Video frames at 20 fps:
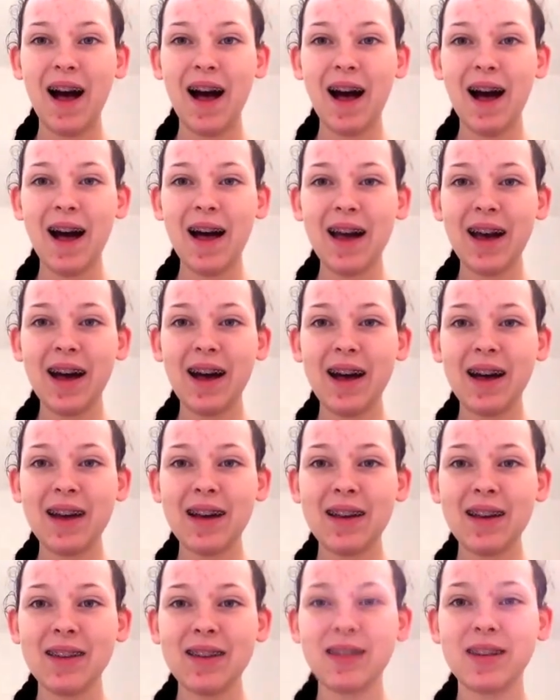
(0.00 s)
Hi
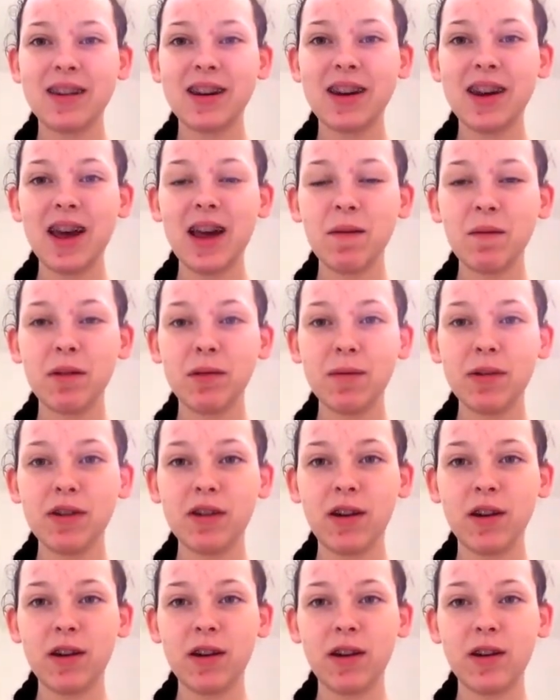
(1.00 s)
guys, today I'm going to be
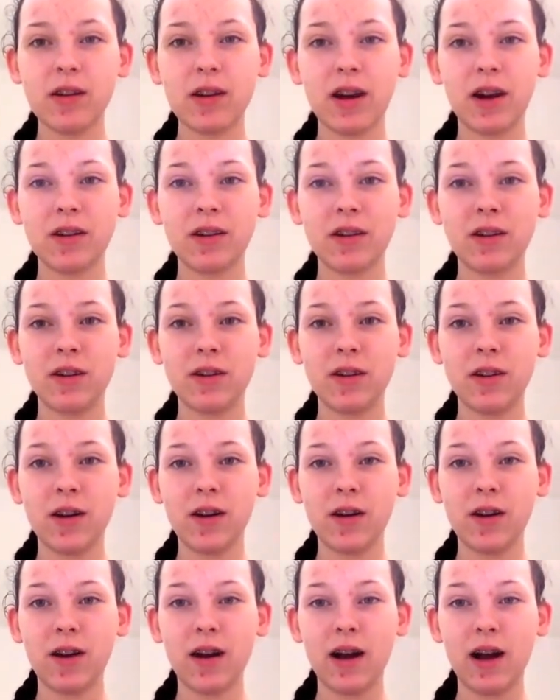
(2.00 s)
showing you how to do